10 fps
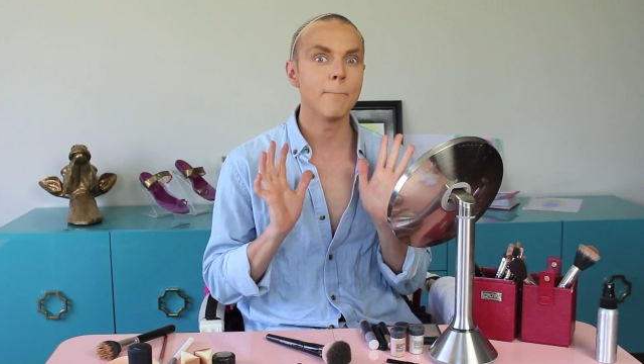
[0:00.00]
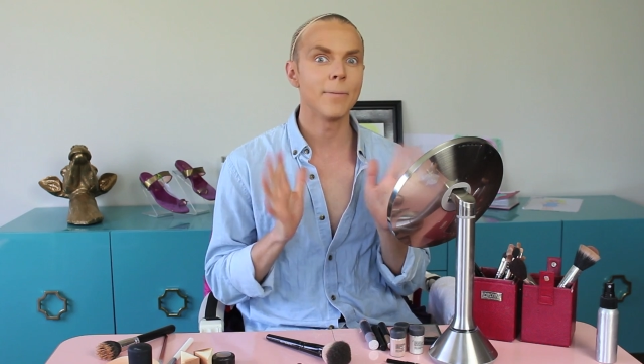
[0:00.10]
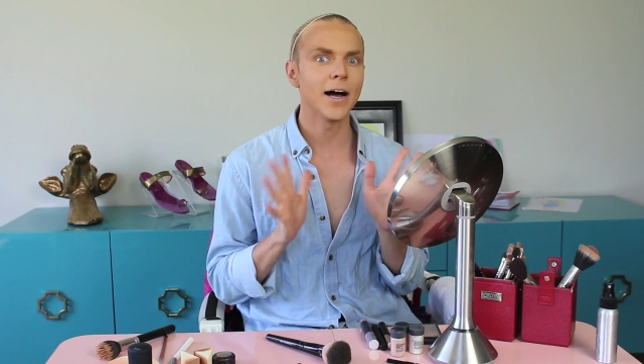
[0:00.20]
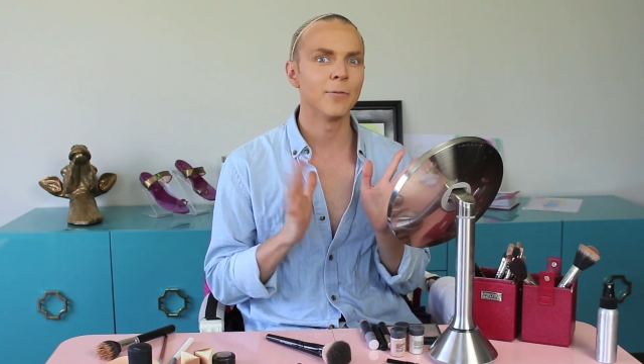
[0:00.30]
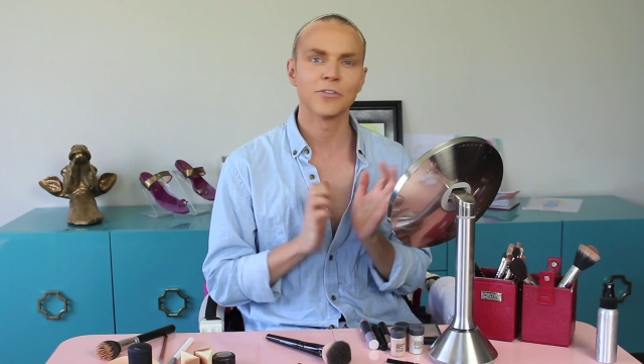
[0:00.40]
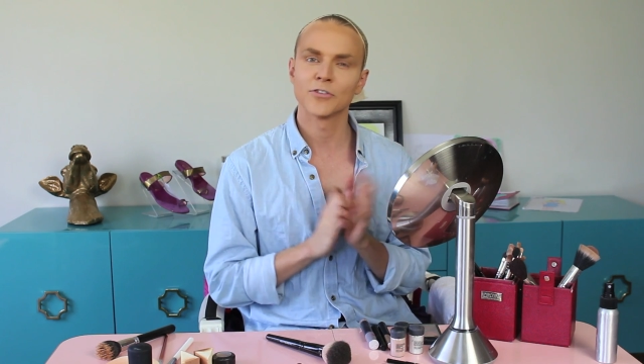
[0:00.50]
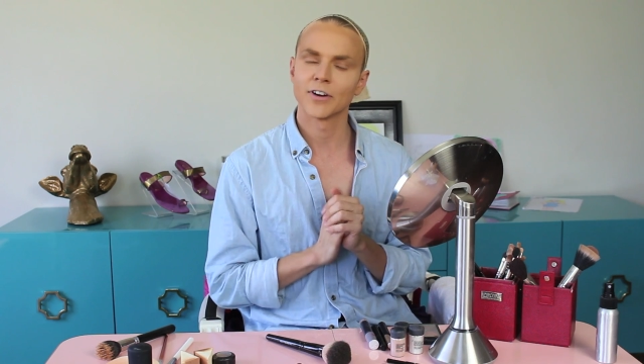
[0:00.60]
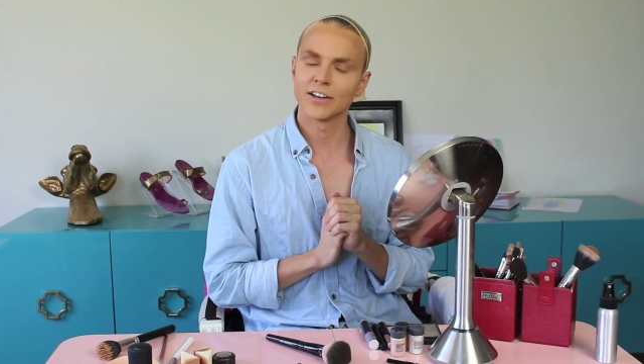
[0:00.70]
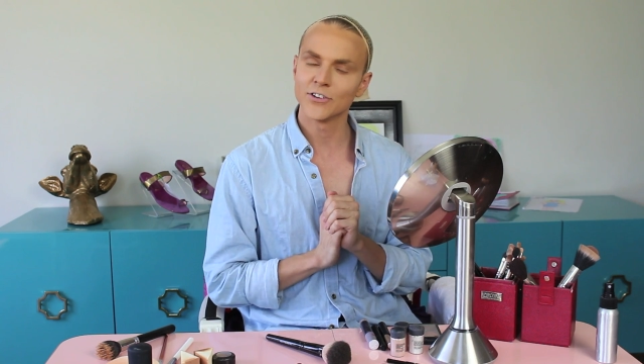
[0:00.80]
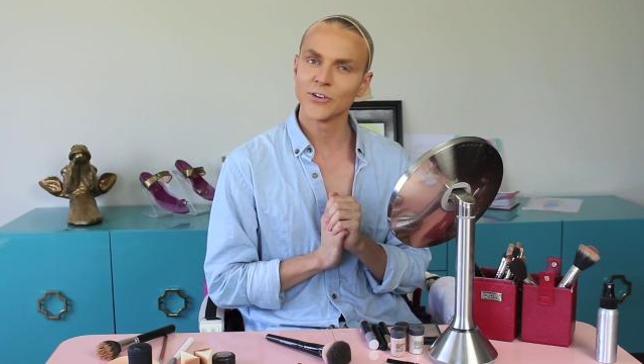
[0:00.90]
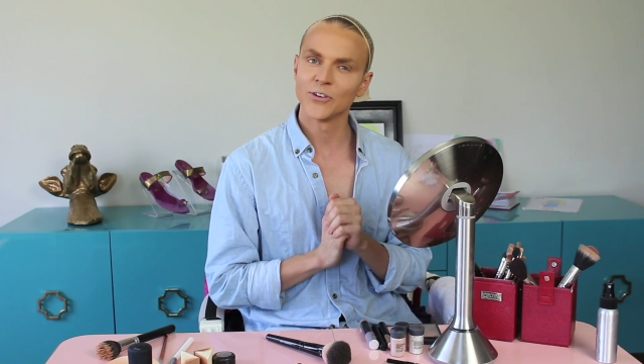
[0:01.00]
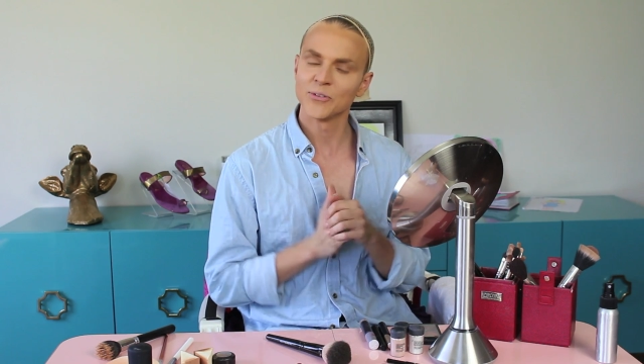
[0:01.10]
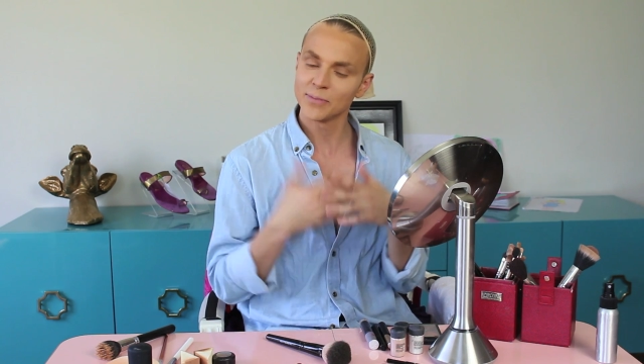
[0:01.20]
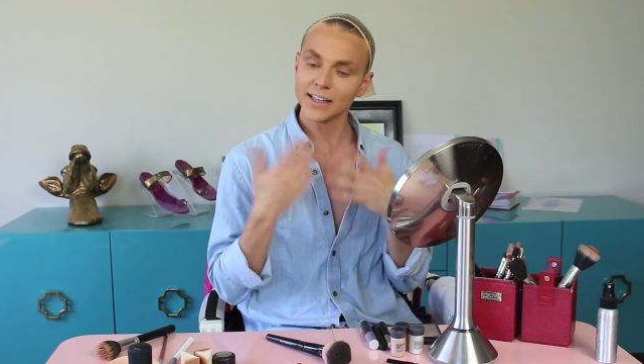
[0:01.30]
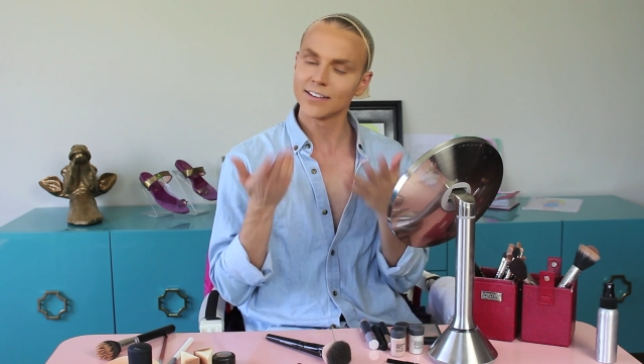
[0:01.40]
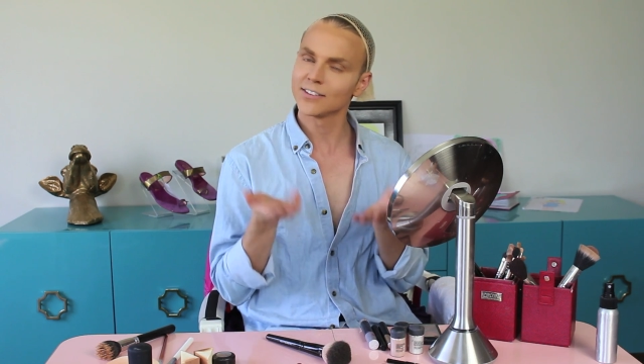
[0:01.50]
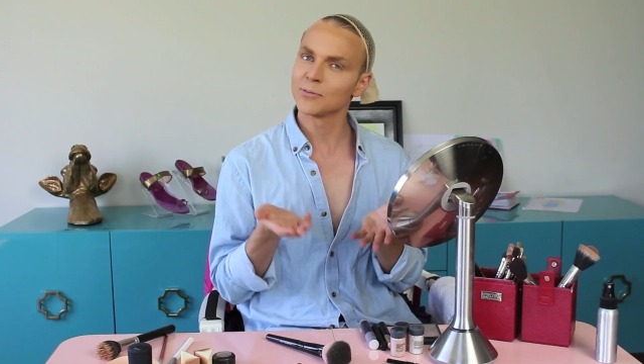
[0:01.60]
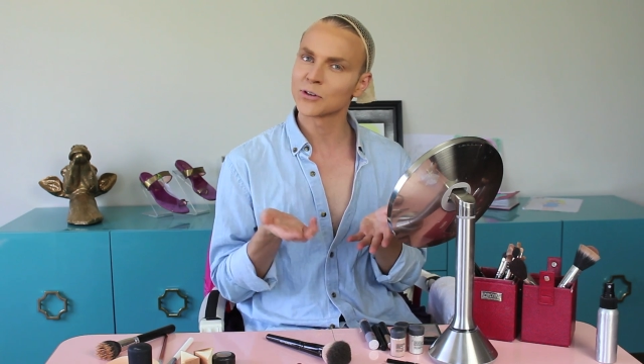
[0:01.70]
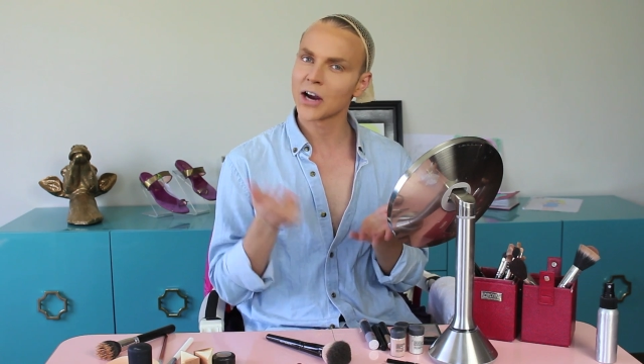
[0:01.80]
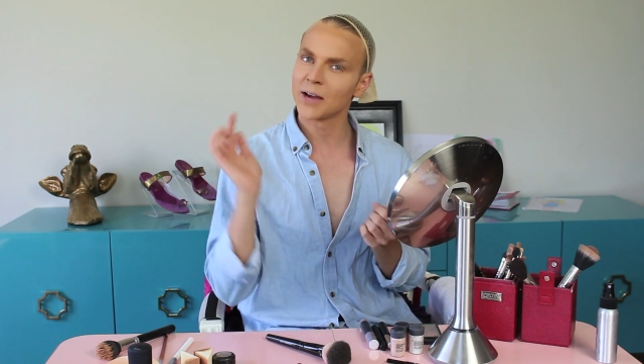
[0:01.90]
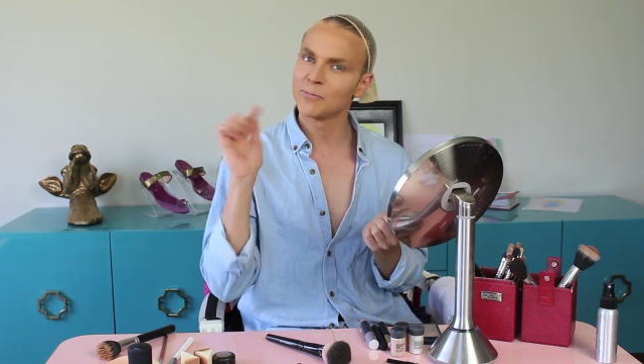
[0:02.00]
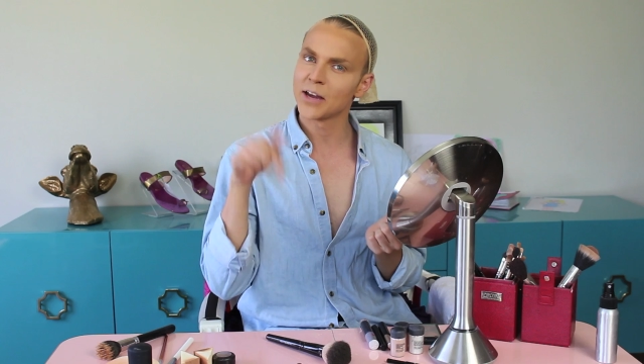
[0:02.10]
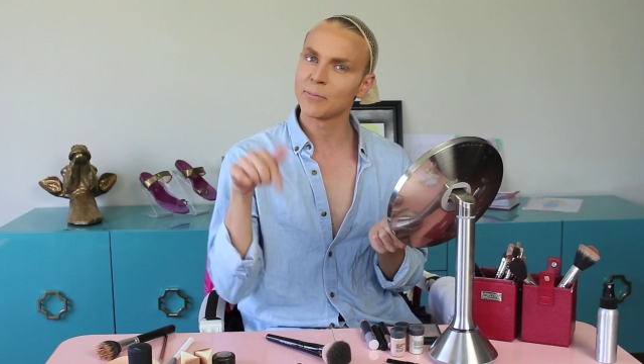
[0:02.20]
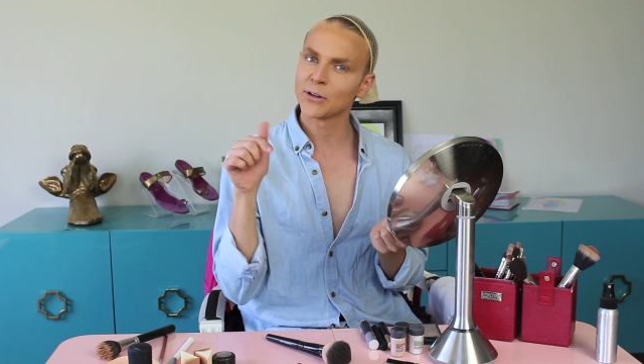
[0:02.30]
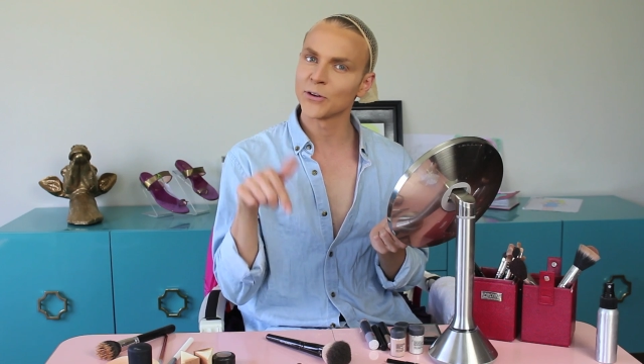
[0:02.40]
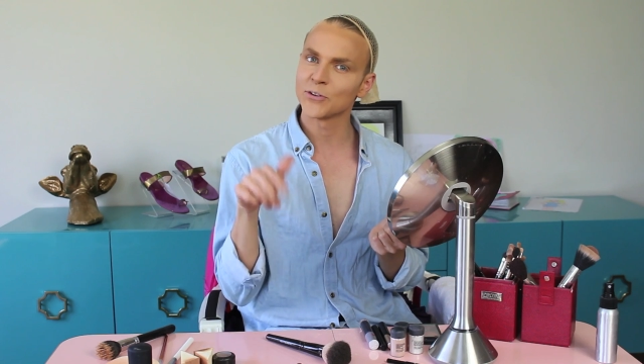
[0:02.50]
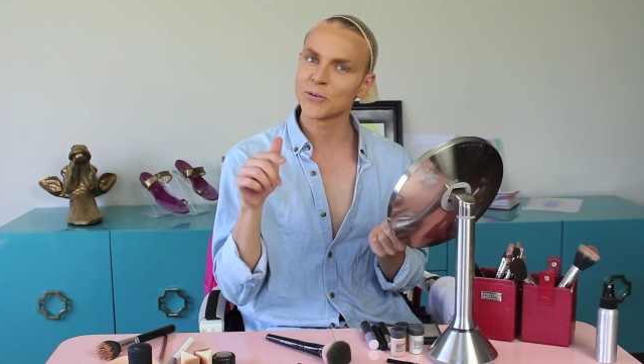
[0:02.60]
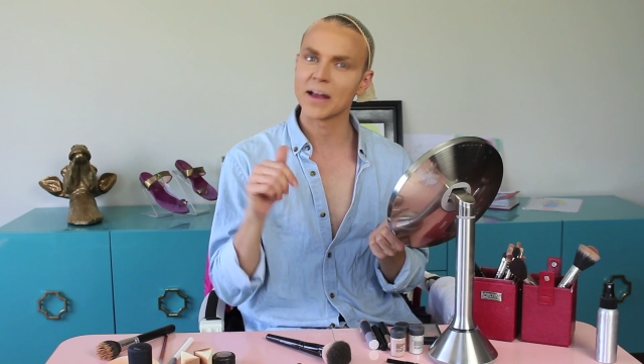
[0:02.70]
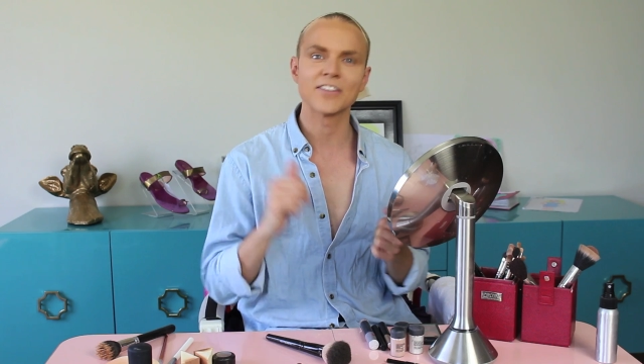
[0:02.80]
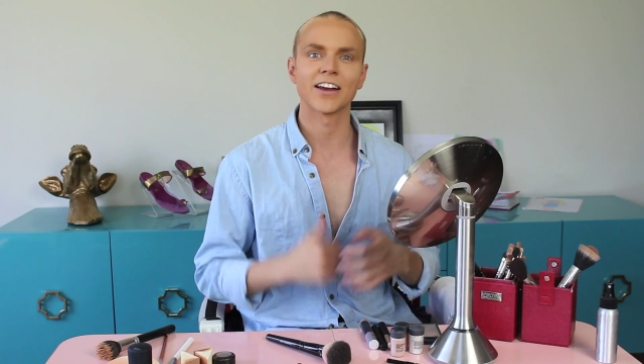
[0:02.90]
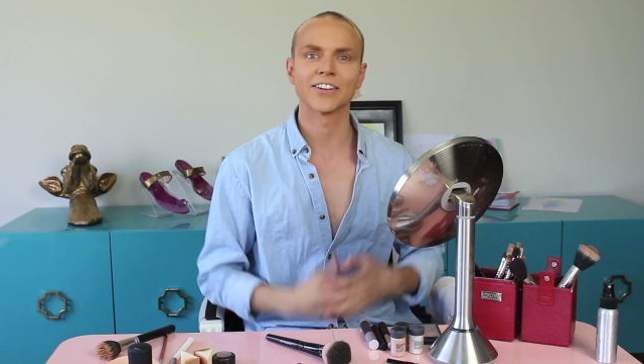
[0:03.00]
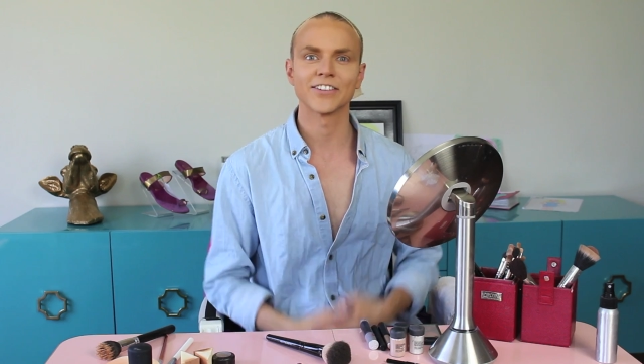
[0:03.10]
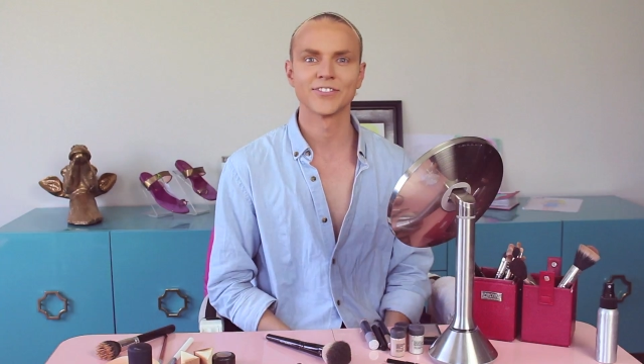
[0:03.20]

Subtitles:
But before I do, please subscribe down below to my channel.